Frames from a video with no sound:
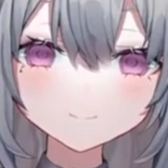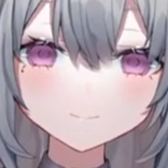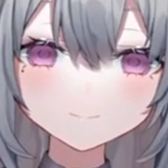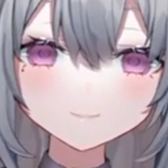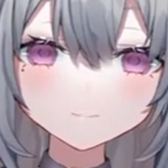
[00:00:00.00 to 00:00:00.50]

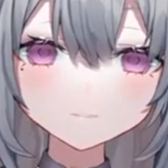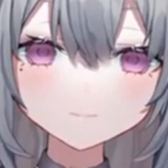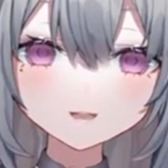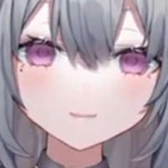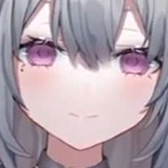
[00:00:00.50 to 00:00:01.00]
With the
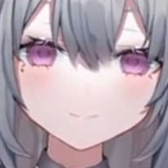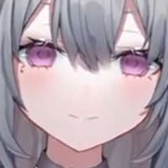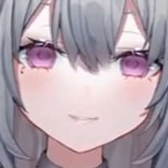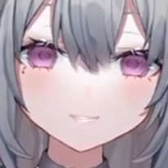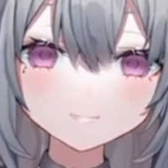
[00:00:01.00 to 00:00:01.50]

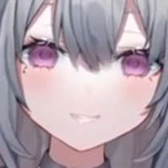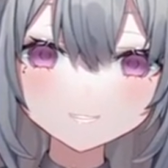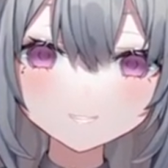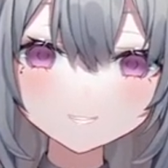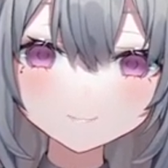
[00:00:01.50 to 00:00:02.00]
pumps.
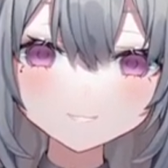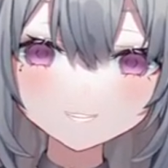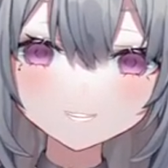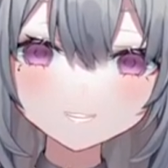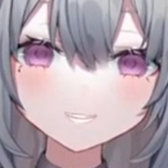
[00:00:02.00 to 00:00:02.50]
with
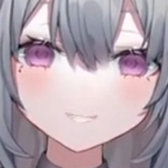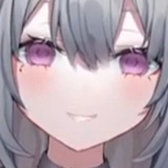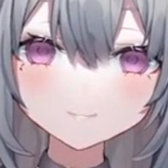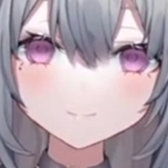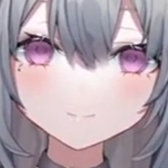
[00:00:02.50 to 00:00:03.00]
the
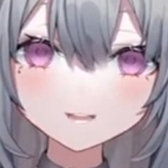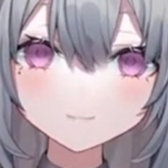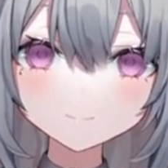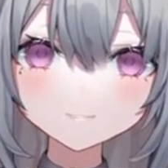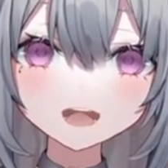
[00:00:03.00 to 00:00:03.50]
nude
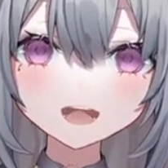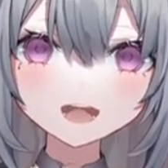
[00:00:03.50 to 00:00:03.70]
pumps. I